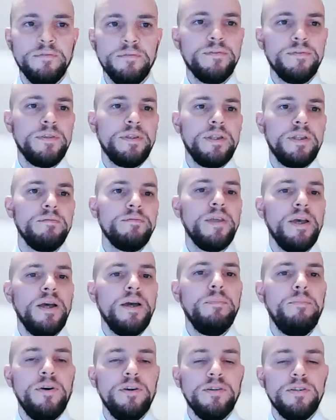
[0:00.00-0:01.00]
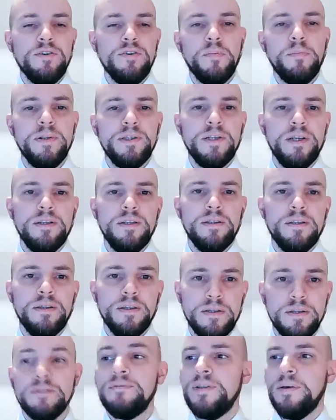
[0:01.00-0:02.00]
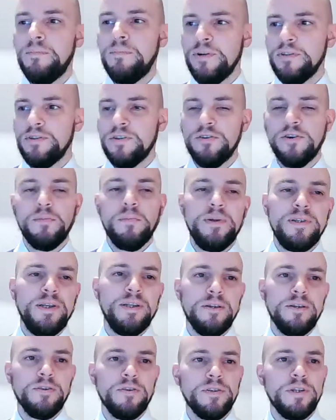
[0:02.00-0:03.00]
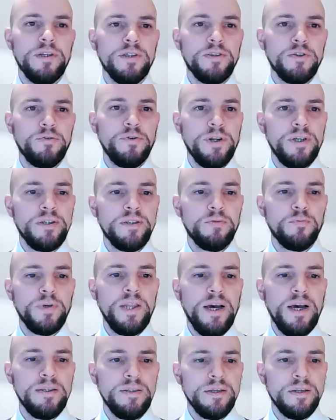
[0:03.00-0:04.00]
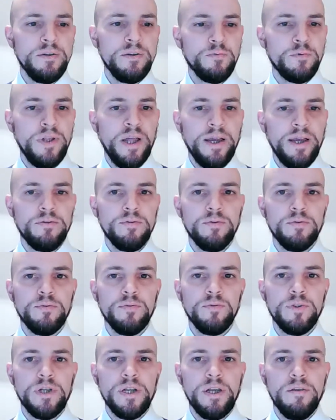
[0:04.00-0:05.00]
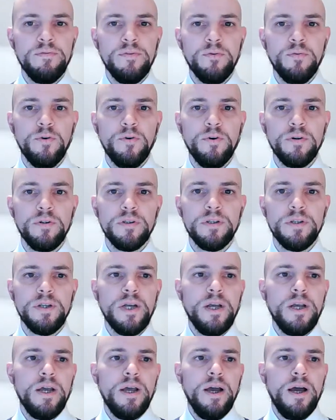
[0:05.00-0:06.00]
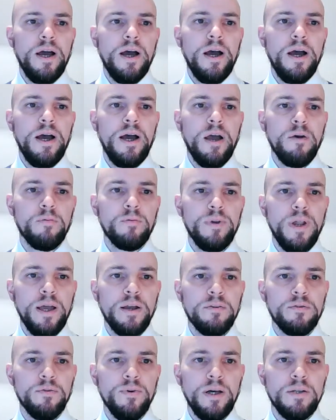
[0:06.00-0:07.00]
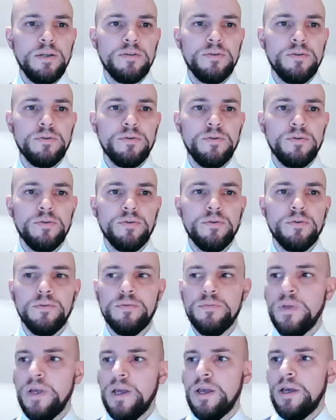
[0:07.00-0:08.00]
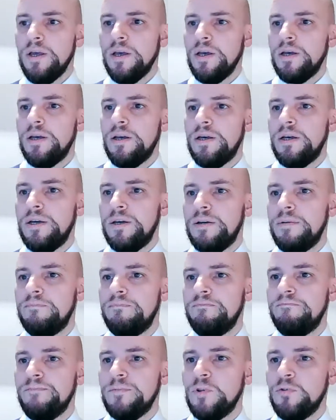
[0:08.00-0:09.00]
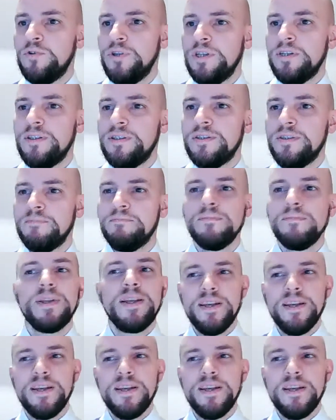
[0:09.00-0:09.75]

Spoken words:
if the person represented on the screen is with us and would like to say a few words, I would like to ask you to just